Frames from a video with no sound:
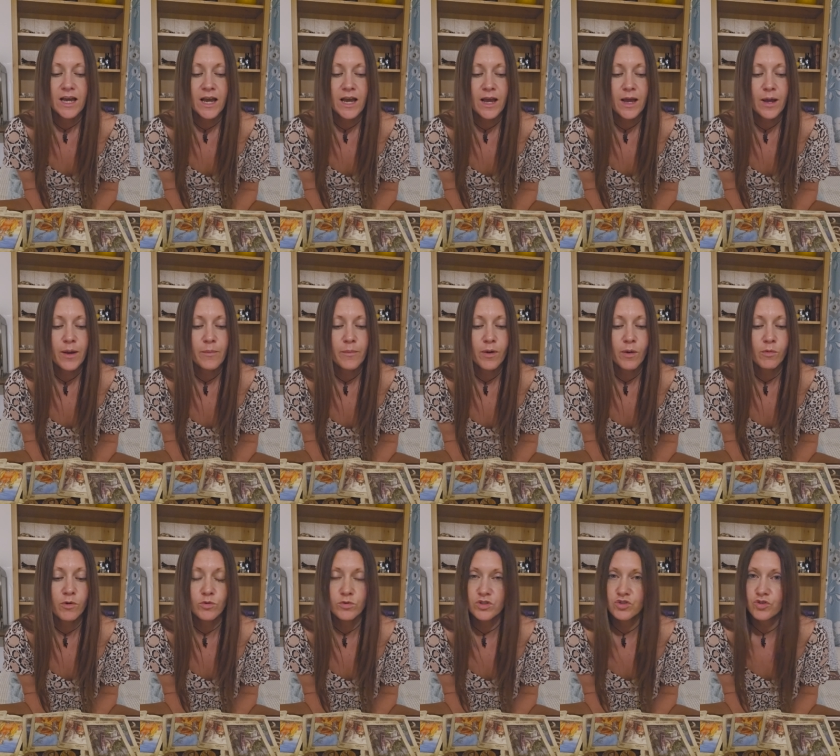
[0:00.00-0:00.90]
Um, I
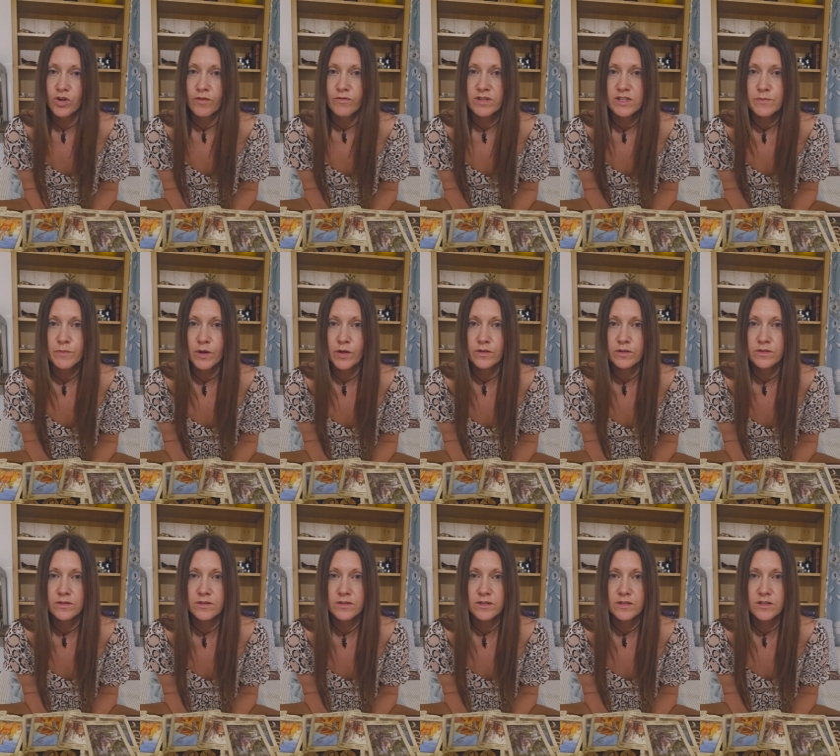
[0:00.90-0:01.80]
will always try and
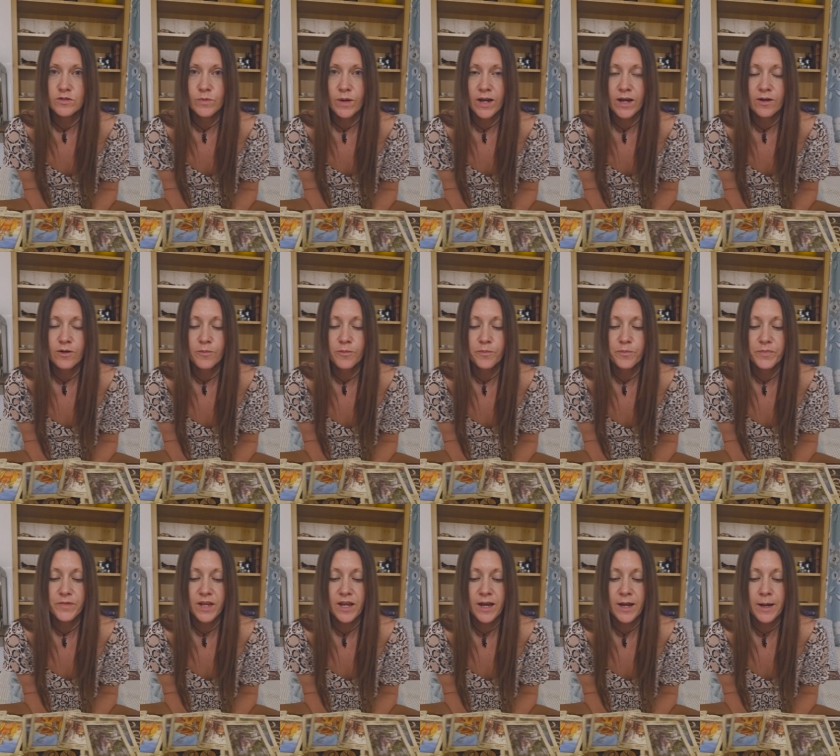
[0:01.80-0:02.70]
respond as well,
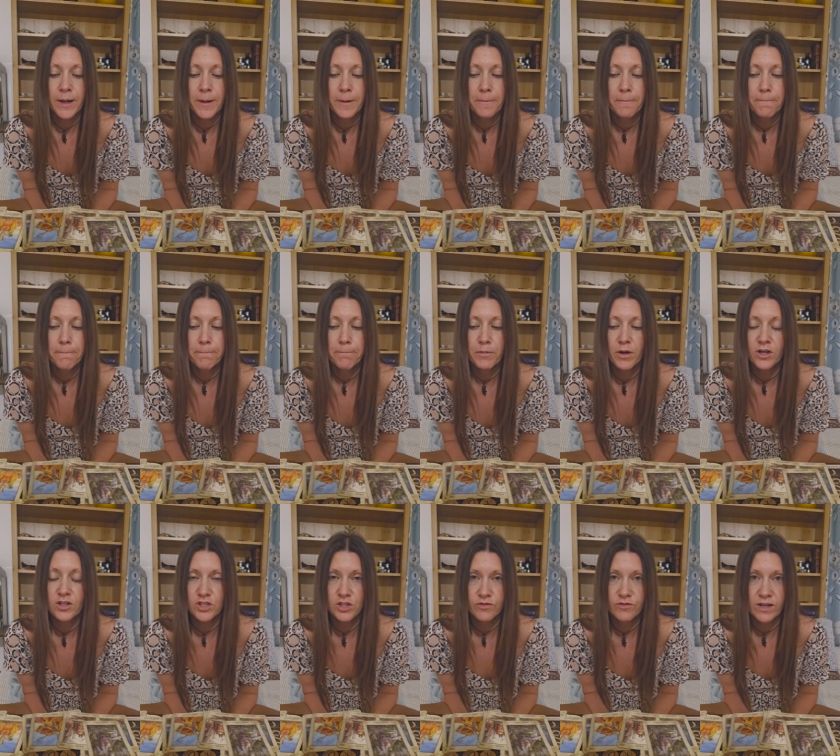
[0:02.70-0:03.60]
um, but
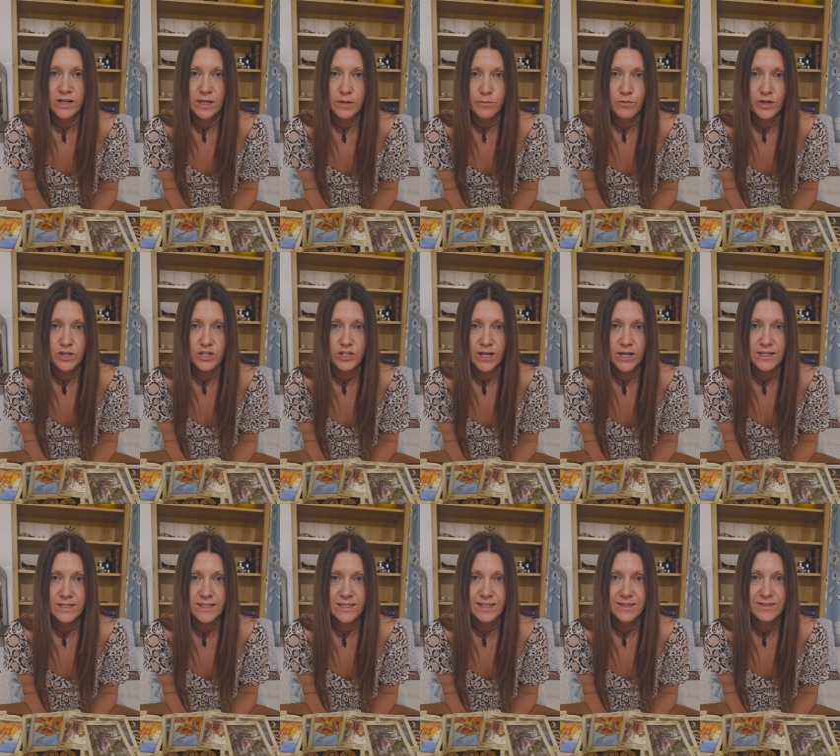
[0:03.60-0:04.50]
I do really
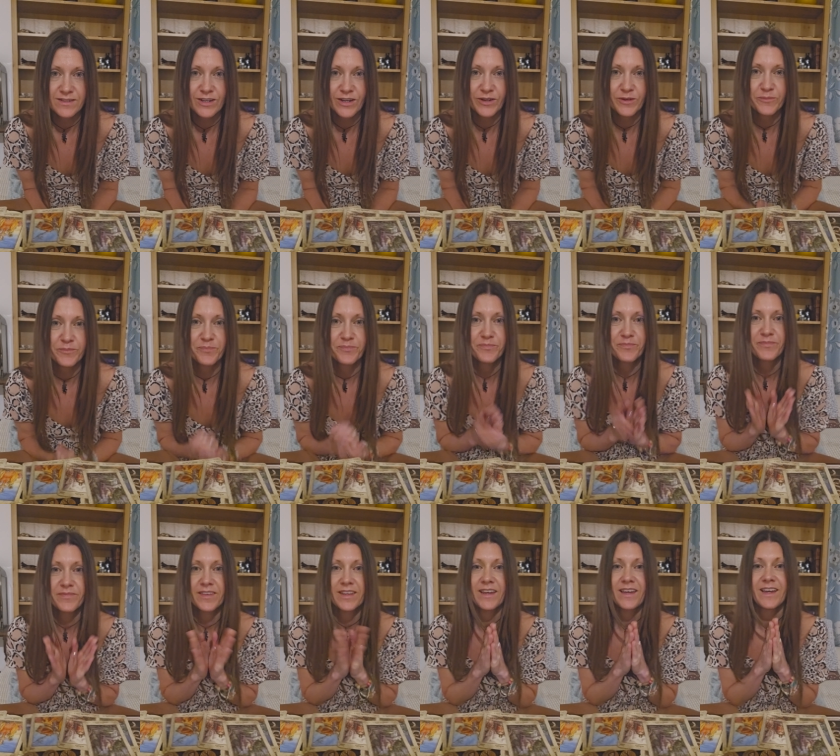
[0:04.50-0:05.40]
appreciate it. So
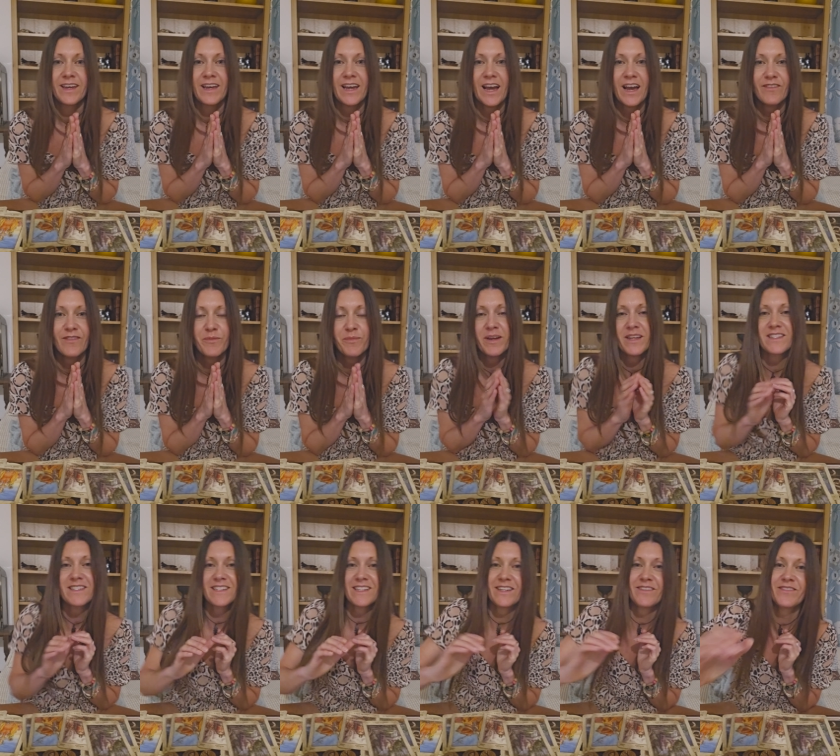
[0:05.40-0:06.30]
have a
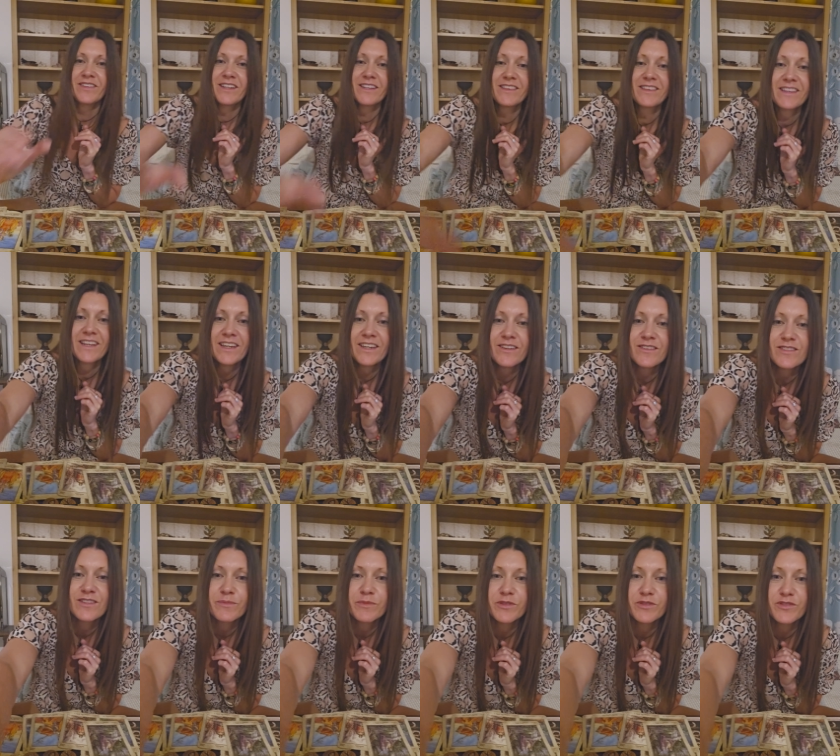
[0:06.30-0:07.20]
blessed evening. Thank you
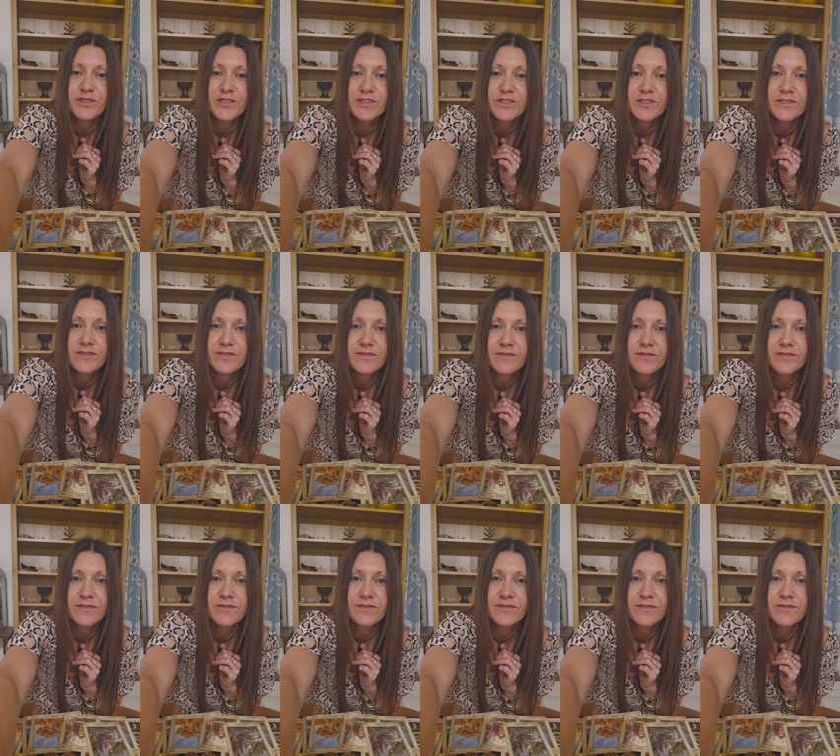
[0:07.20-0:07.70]
so much.